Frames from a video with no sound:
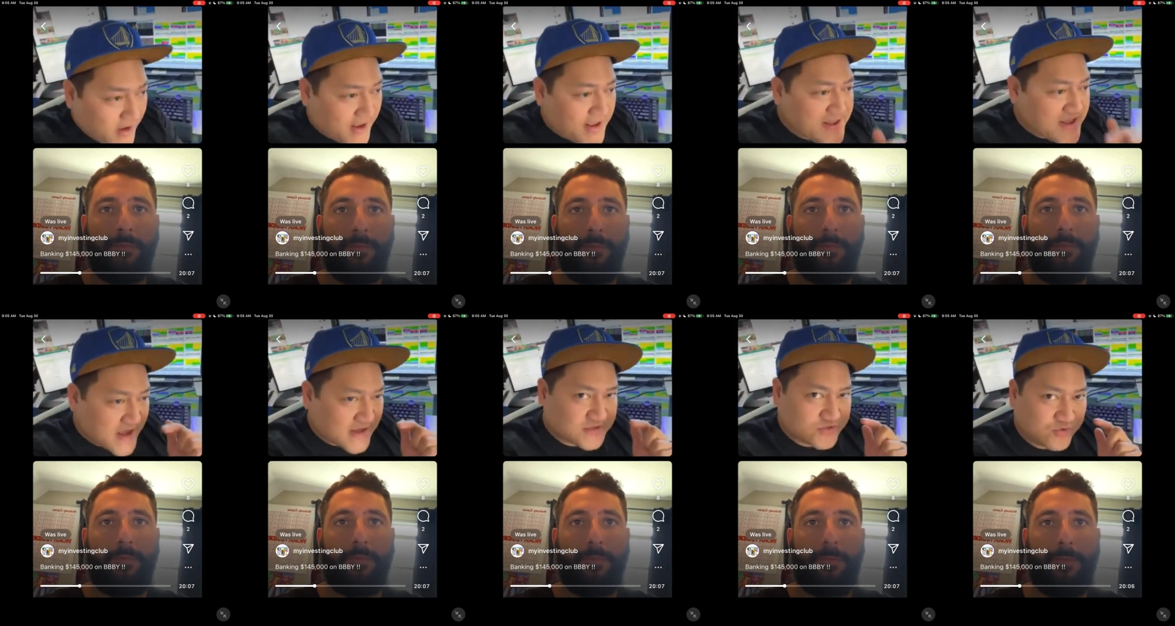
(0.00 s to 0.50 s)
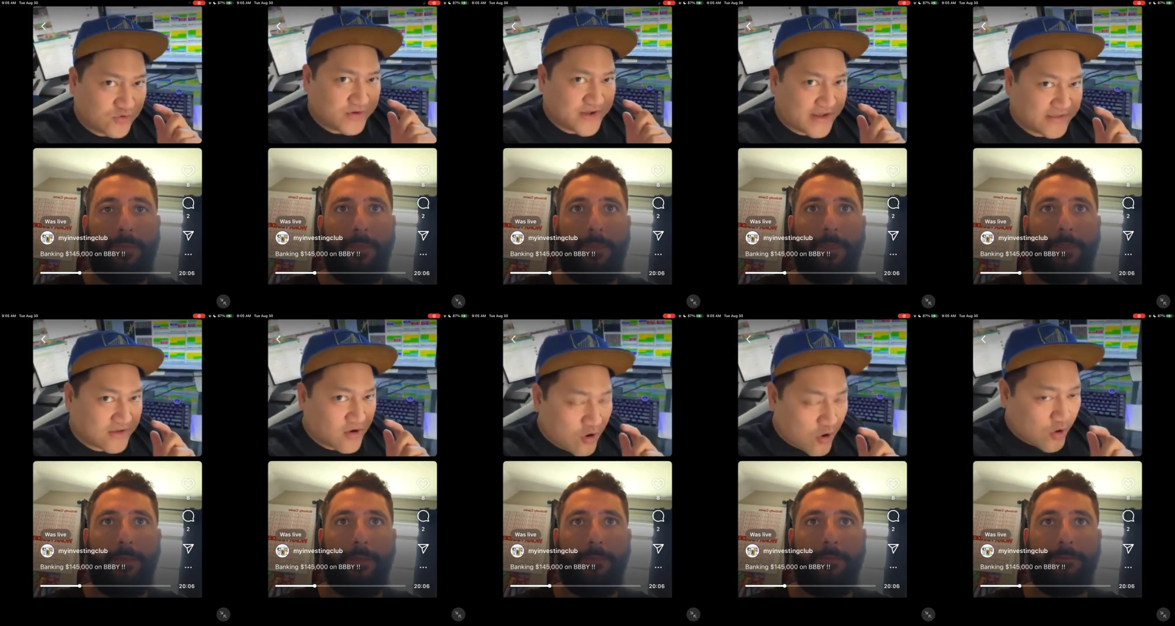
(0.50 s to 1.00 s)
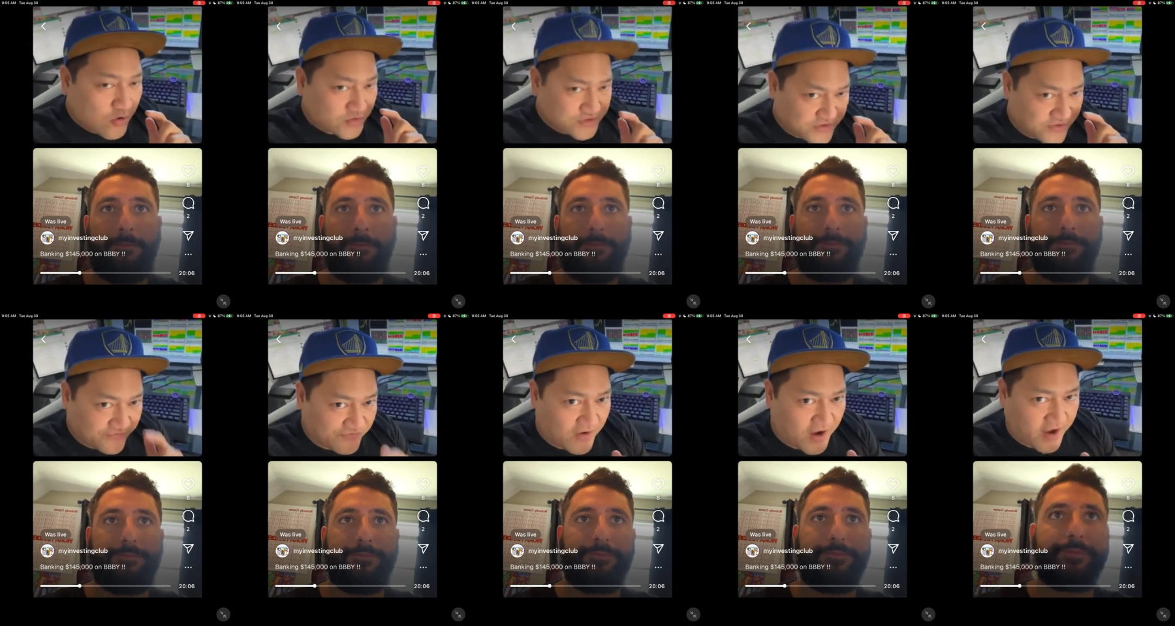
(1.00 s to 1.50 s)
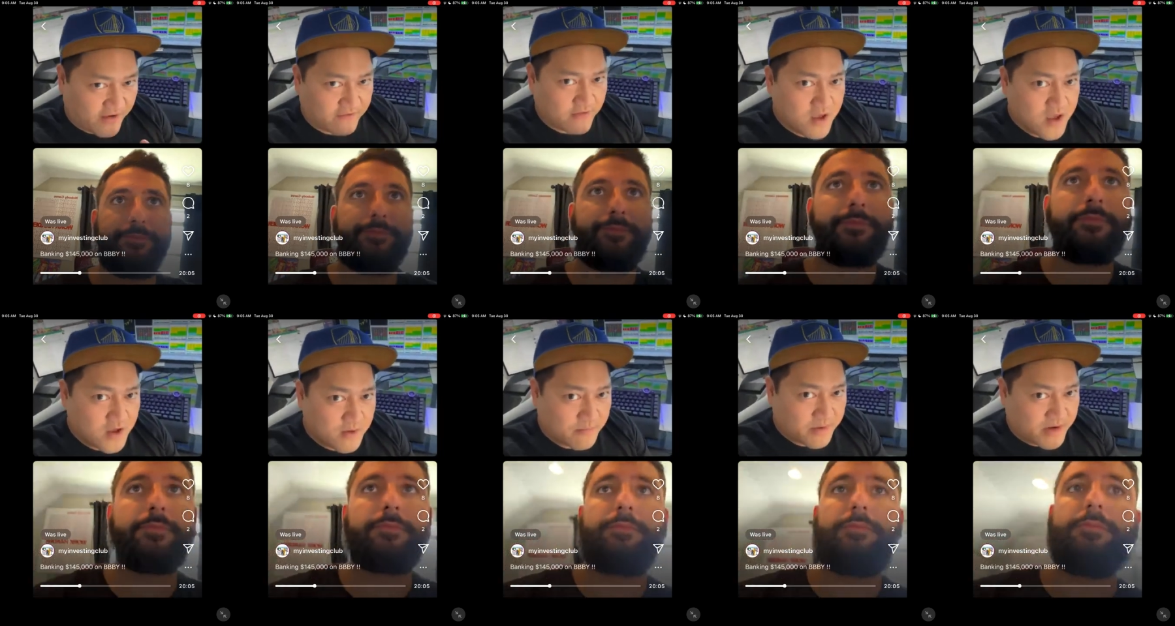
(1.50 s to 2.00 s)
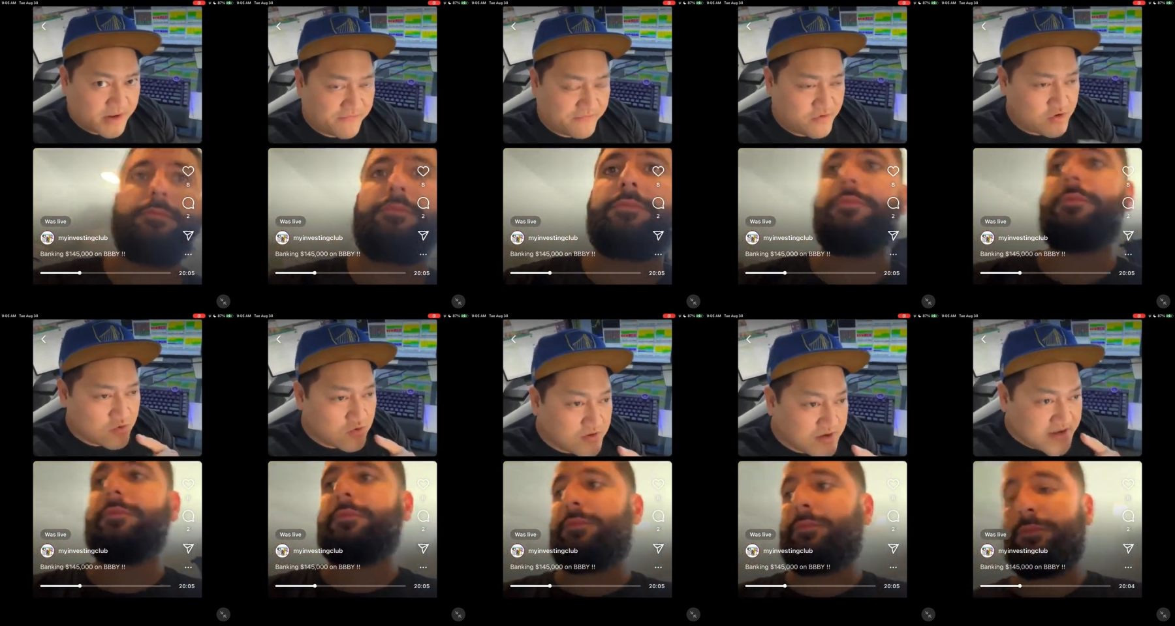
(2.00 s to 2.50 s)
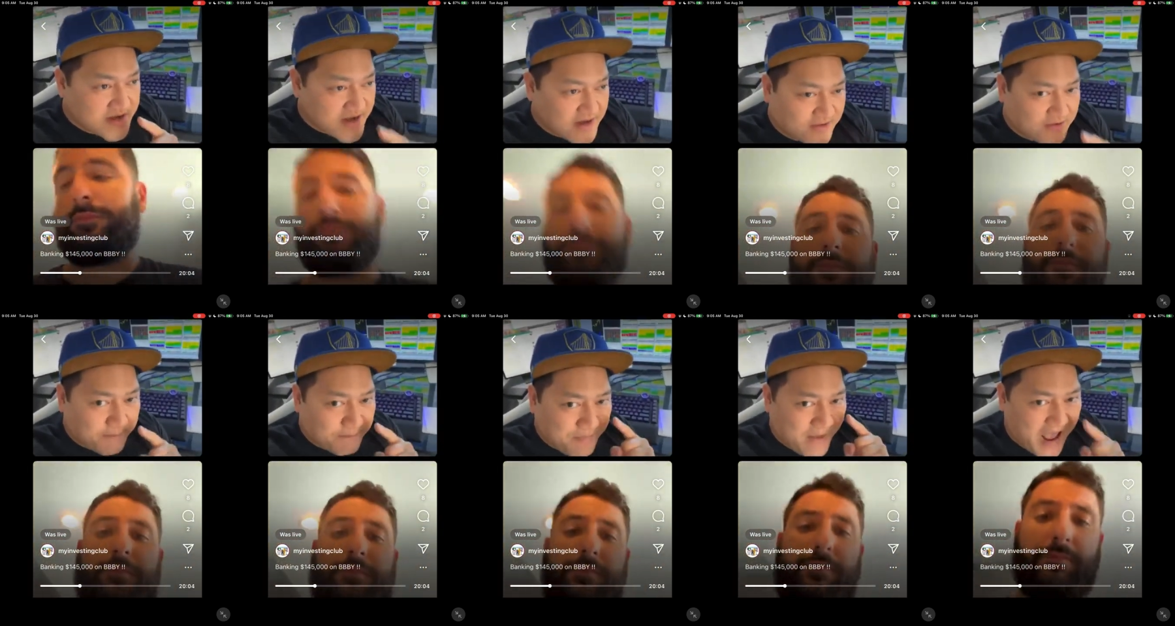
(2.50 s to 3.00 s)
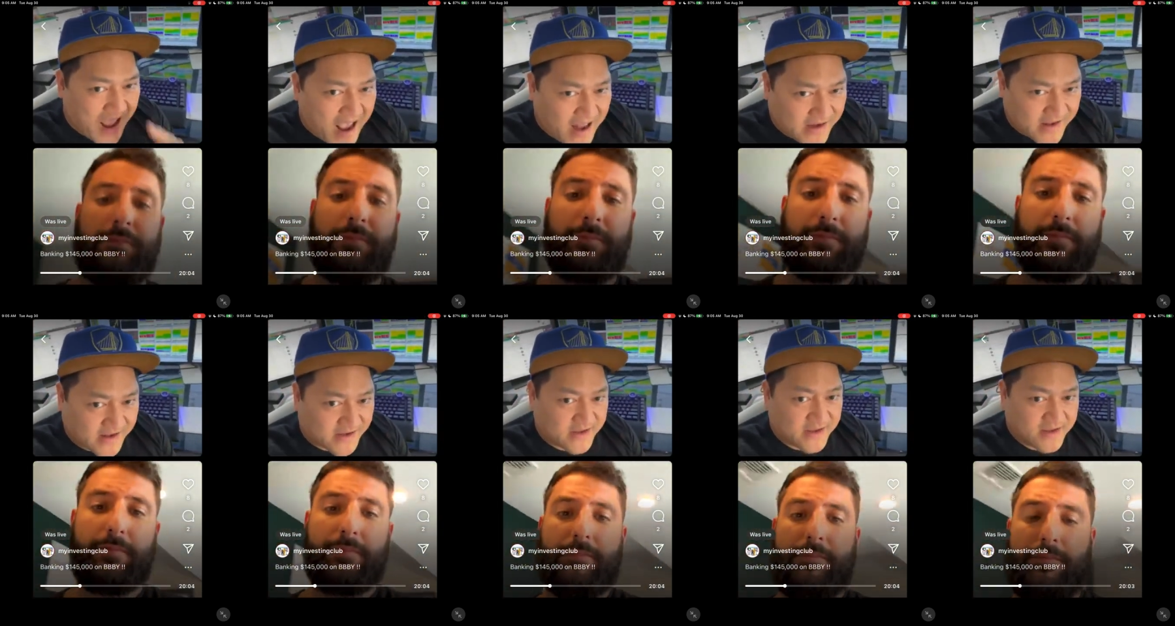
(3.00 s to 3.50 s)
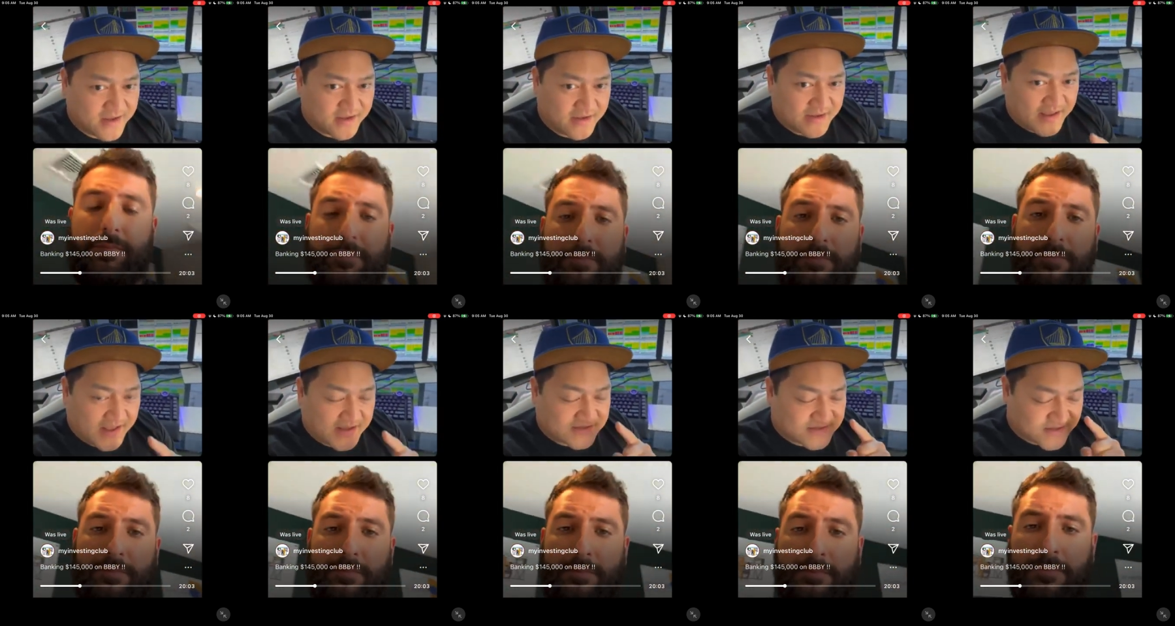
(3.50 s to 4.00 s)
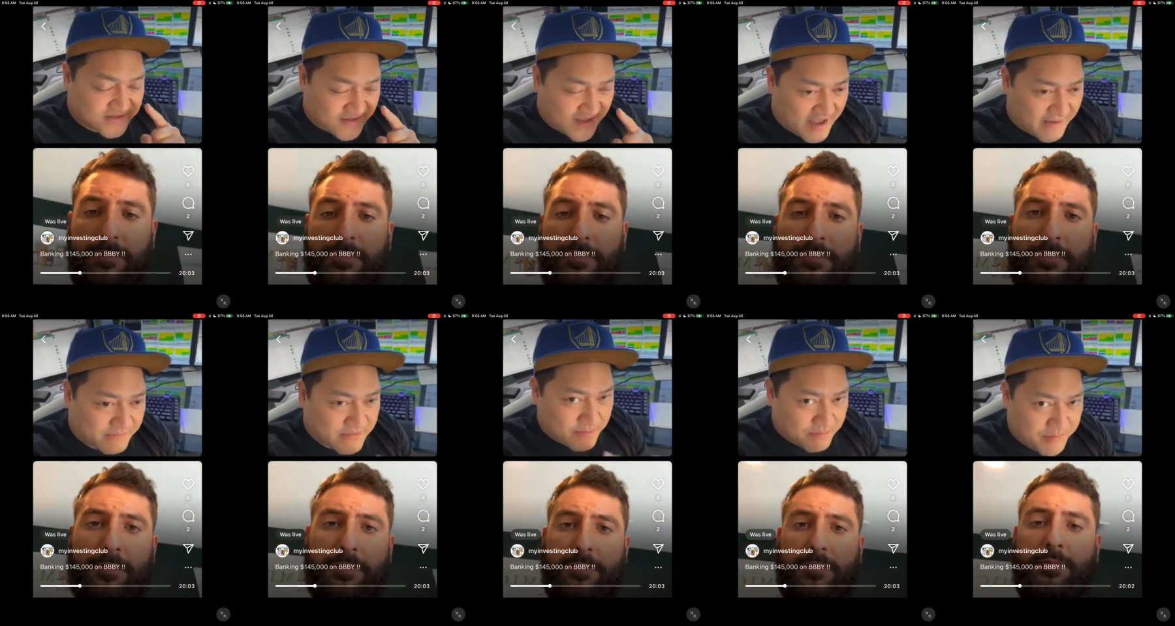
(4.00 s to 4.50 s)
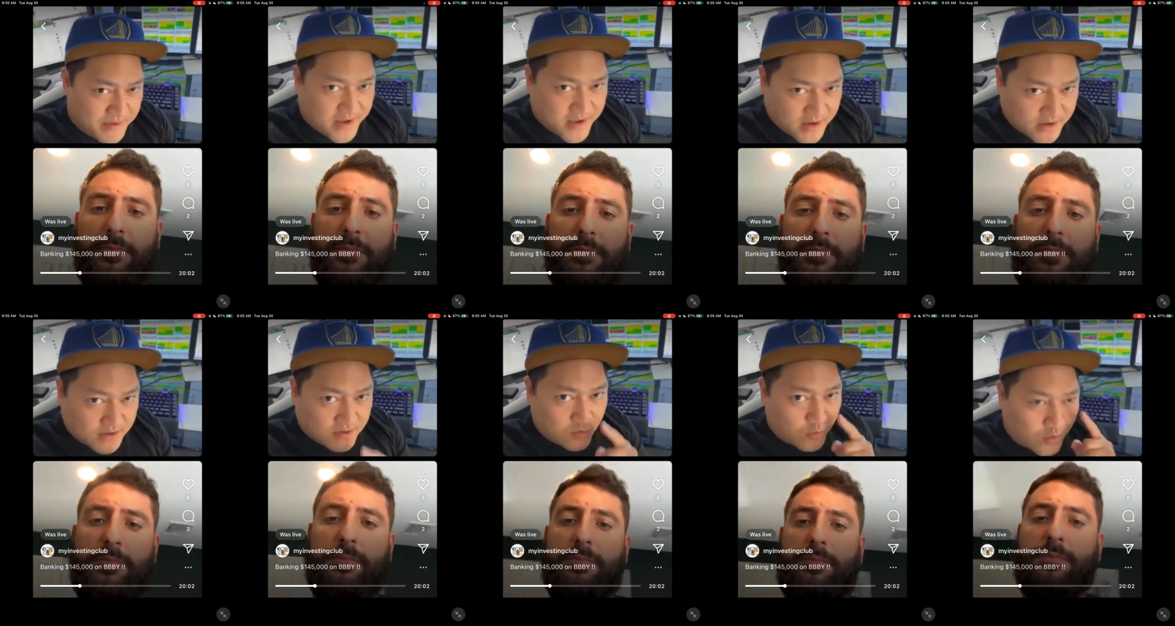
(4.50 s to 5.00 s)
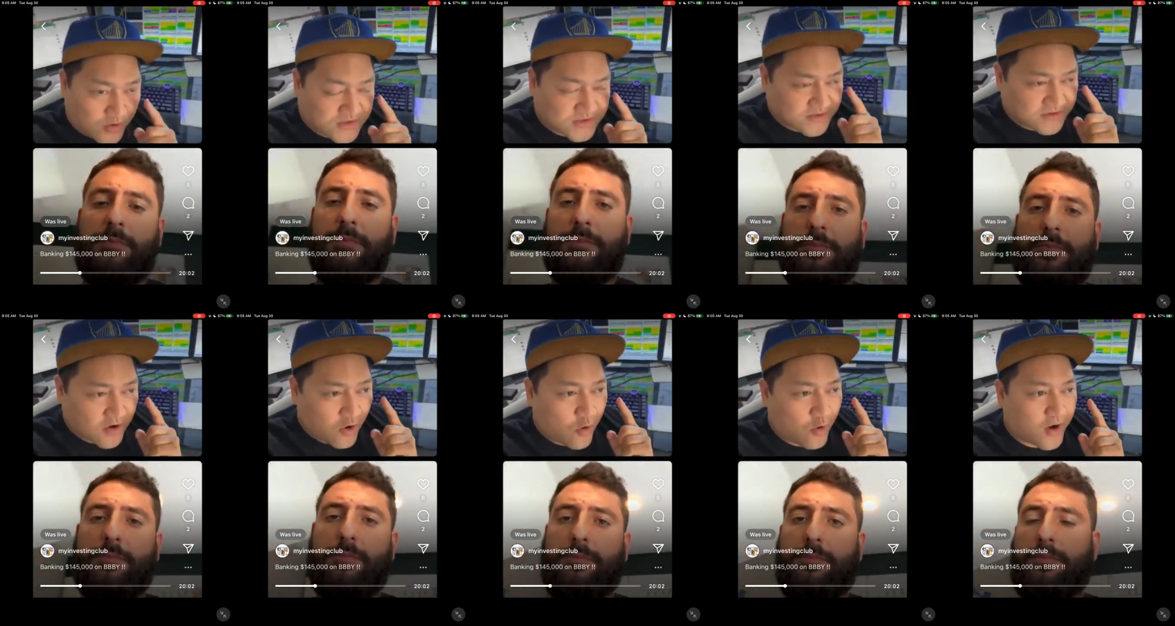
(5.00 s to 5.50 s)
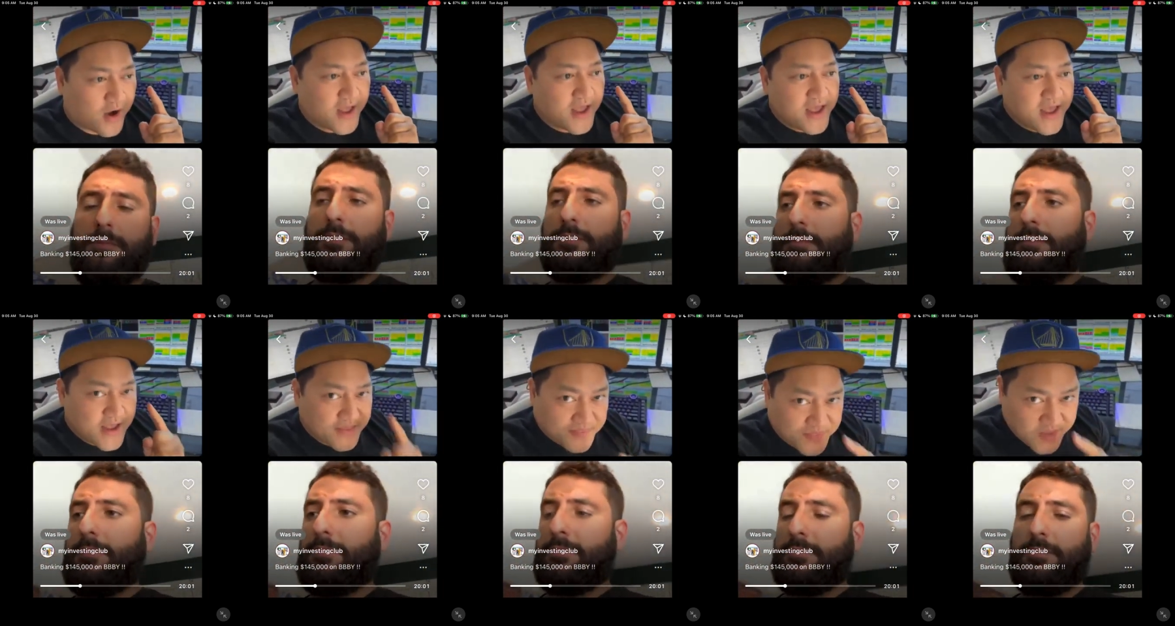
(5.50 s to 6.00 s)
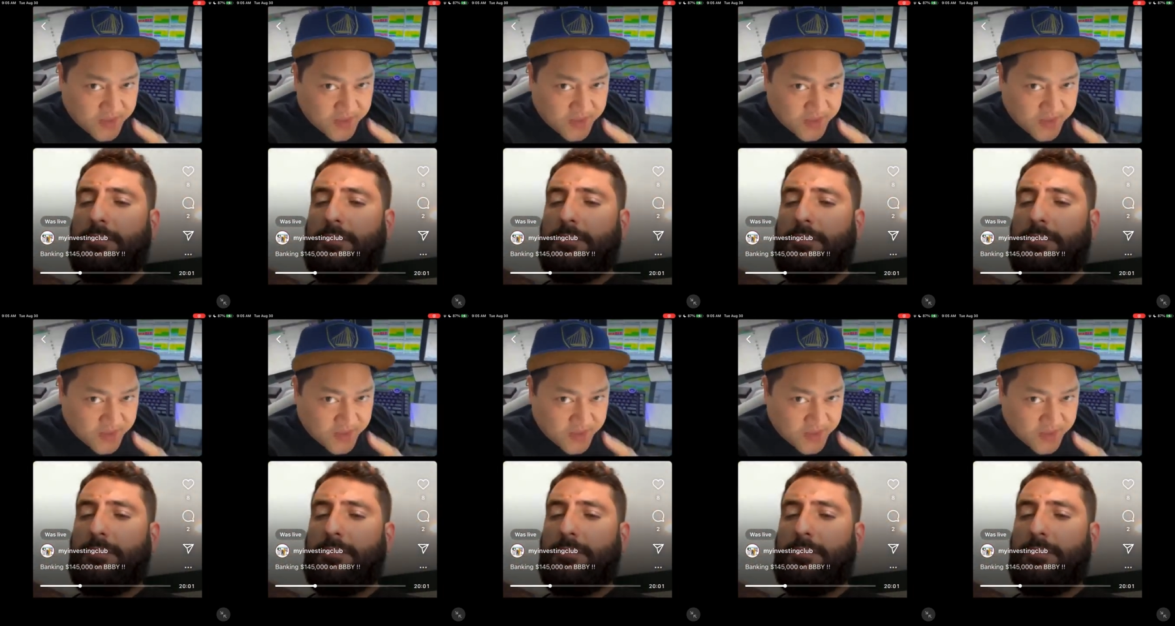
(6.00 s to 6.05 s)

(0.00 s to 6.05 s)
Speaker 1: yes, you'll get the 0.025. But if you need to panic and slam the bid or hit the